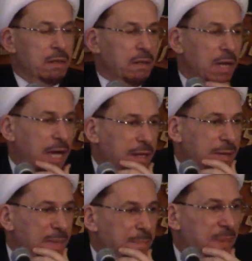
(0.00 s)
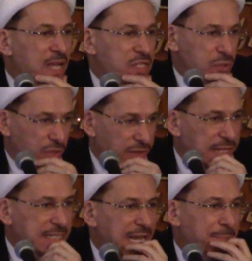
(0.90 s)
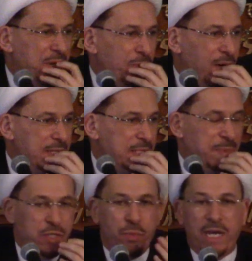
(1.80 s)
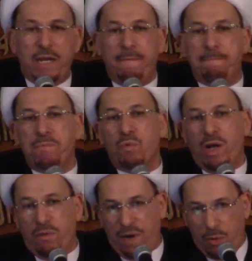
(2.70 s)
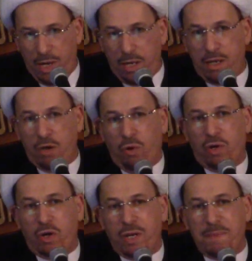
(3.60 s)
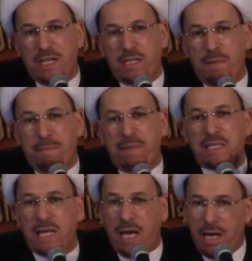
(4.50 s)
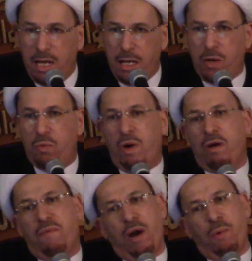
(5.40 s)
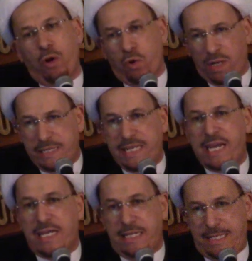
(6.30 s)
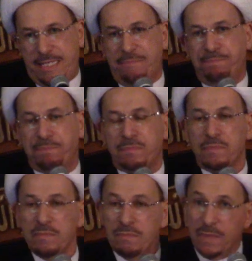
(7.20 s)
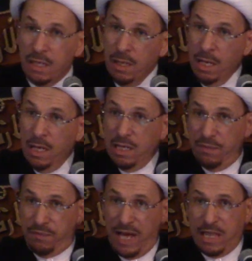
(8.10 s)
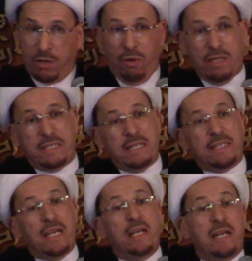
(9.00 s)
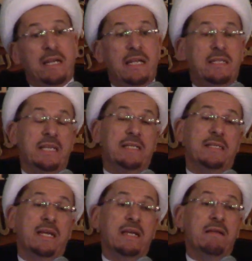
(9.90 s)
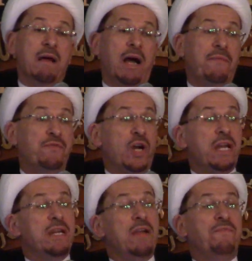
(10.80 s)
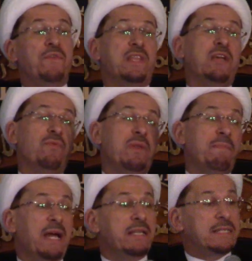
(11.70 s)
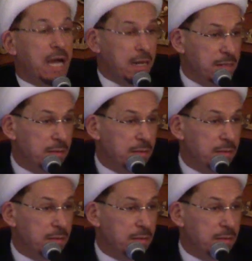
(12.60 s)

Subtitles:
I remember a story that happened once between one of our local community members and one of our local Sayyids. The father calls the Sayyid and he says, Sayyidina, I've tried everything with my son